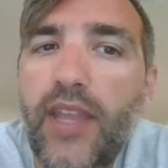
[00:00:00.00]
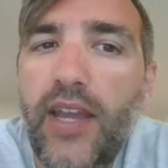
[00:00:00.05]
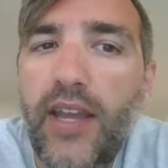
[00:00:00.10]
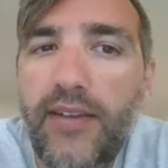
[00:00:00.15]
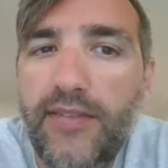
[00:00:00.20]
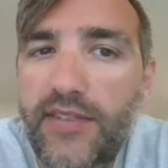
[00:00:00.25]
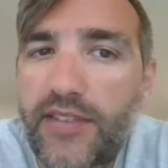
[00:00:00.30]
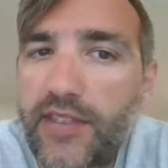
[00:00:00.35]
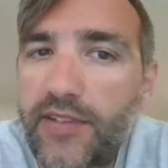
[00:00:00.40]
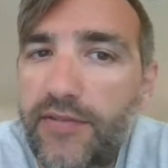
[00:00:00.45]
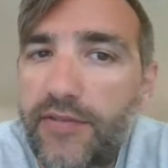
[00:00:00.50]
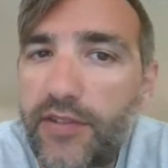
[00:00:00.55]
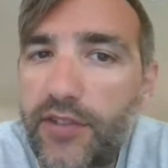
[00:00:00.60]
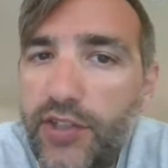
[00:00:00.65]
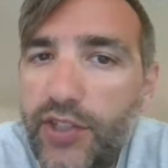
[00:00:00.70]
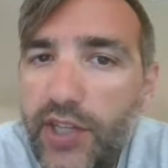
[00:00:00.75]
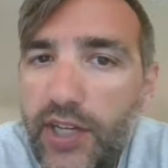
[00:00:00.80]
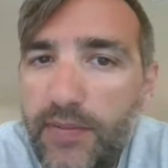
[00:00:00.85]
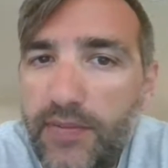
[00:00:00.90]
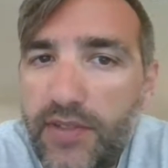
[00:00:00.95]
has
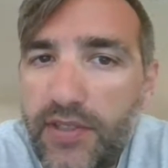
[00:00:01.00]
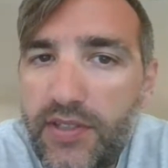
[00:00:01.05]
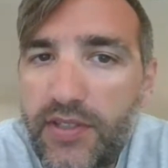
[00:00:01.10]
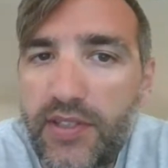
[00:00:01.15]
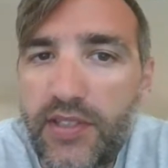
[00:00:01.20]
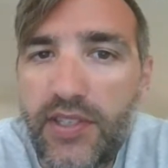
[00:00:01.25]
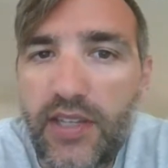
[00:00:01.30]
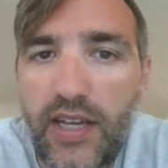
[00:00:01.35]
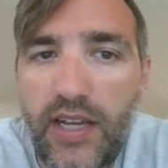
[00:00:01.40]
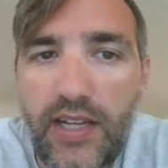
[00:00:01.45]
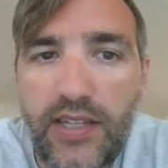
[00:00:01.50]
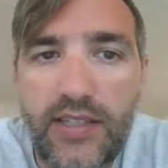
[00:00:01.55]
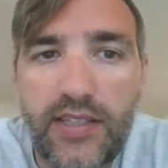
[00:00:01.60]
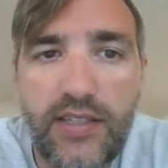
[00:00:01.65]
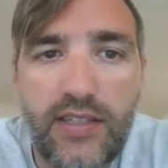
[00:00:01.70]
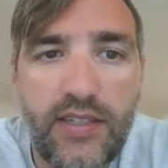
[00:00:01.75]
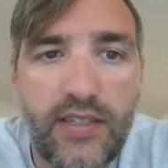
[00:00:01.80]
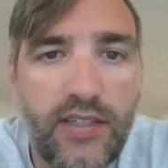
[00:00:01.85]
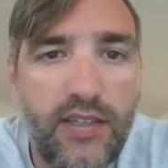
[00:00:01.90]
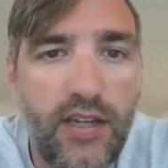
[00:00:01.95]
different shapes and
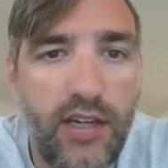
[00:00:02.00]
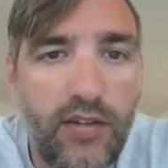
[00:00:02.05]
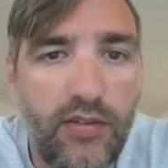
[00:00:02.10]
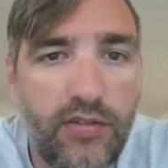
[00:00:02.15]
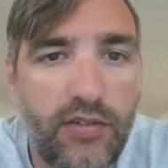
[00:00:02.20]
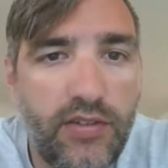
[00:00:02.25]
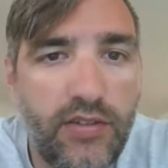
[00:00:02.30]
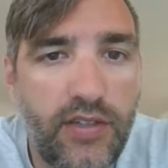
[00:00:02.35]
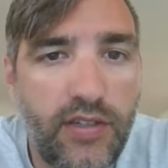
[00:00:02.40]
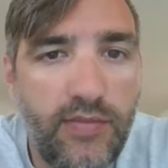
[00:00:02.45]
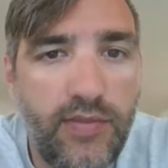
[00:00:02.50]
sizes and colors.